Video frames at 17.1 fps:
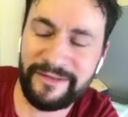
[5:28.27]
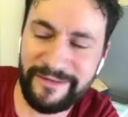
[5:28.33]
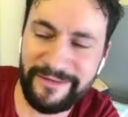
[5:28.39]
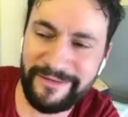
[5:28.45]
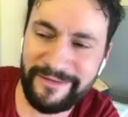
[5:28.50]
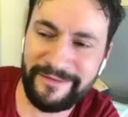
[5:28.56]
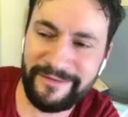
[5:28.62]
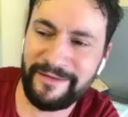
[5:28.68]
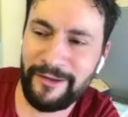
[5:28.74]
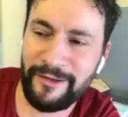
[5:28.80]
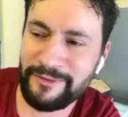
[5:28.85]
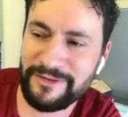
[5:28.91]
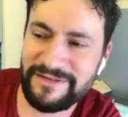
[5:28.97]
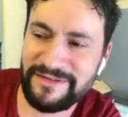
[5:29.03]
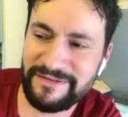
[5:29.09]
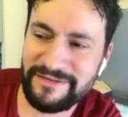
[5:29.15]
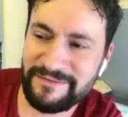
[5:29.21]
And now
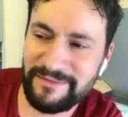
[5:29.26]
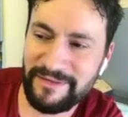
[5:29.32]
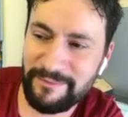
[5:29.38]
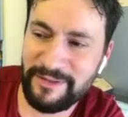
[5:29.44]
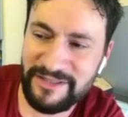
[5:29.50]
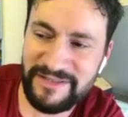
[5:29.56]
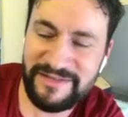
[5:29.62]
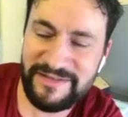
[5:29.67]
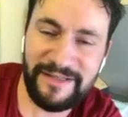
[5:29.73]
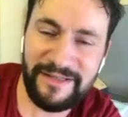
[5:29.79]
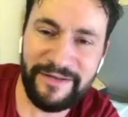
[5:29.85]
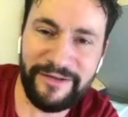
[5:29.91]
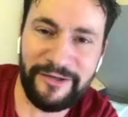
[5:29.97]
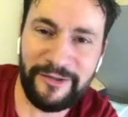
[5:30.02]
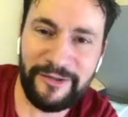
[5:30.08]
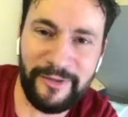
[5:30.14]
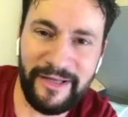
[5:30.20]
it's, I mean, it's still
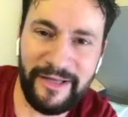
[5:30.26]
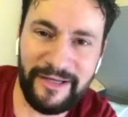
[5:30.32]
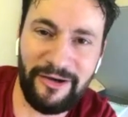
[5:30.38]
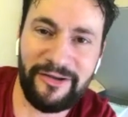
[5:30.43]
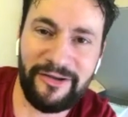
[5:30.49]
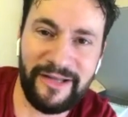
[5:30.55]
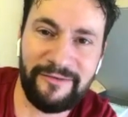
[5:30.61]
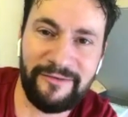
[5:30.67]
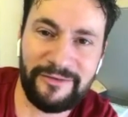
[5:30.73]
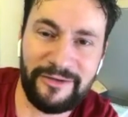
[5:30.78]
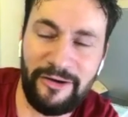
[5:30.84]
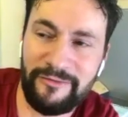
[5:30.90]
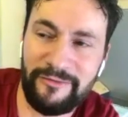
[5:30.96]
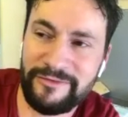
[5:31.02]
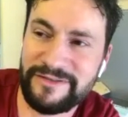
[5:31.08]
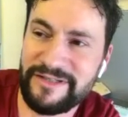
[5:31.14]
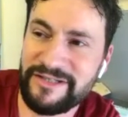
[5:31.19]
there, but I can't have a
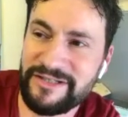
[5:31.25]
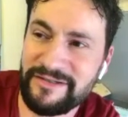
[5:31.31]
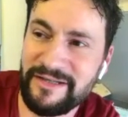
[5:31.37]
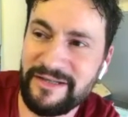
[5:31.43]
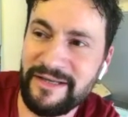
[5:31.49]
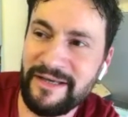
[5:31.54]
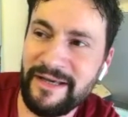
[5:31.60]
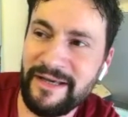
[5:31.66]
conversation.